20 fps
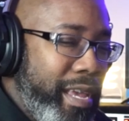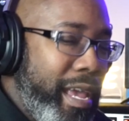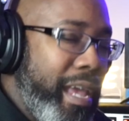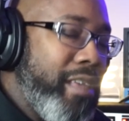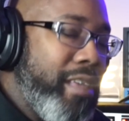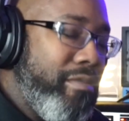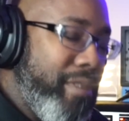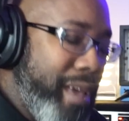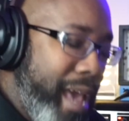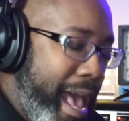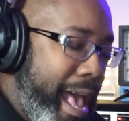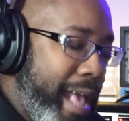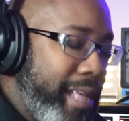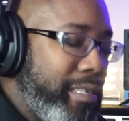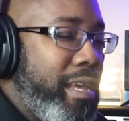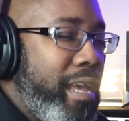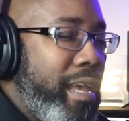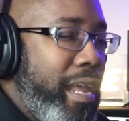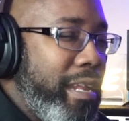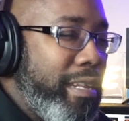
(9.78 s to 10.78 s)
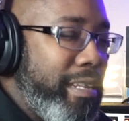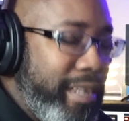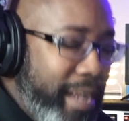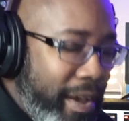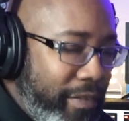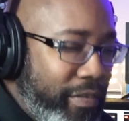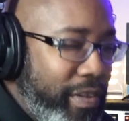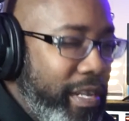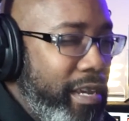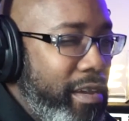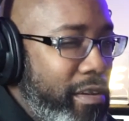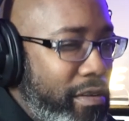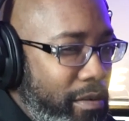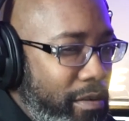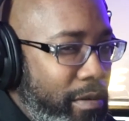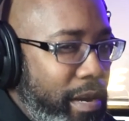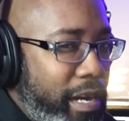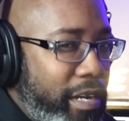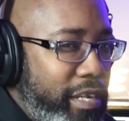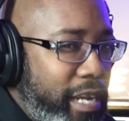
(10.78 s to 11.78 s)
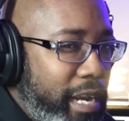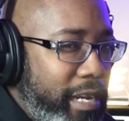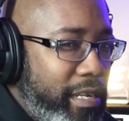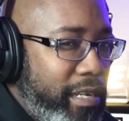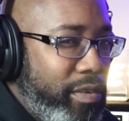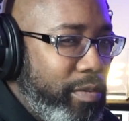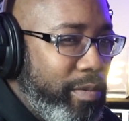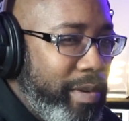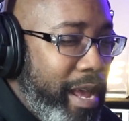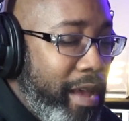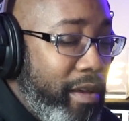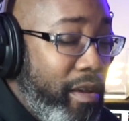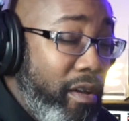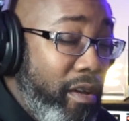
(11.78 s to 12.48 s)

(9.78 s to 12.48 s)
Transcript: And you guys are definitely going to want to check this one out,